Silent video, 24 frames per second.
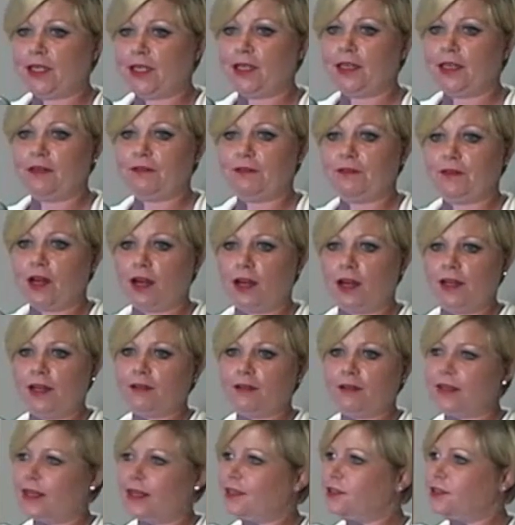If not,
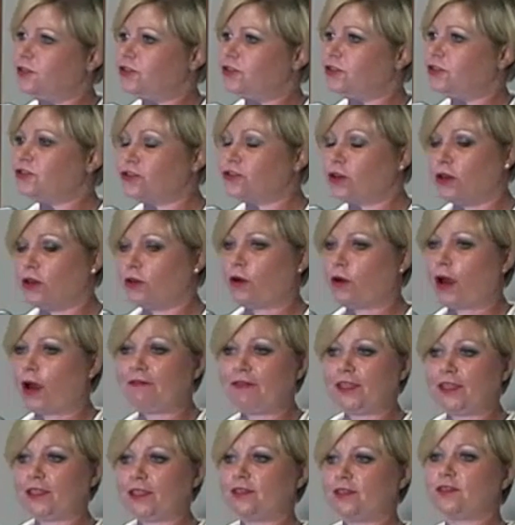they can just draw
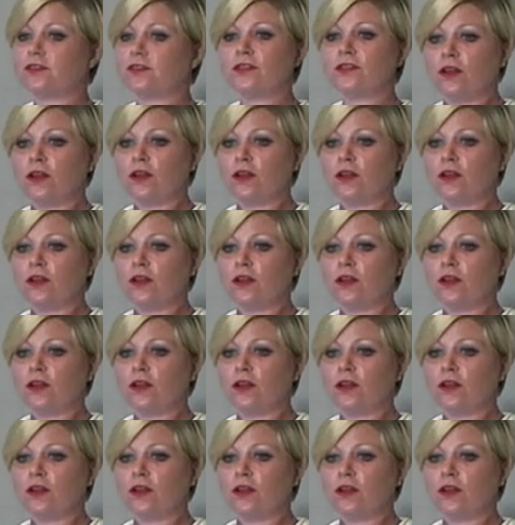graphics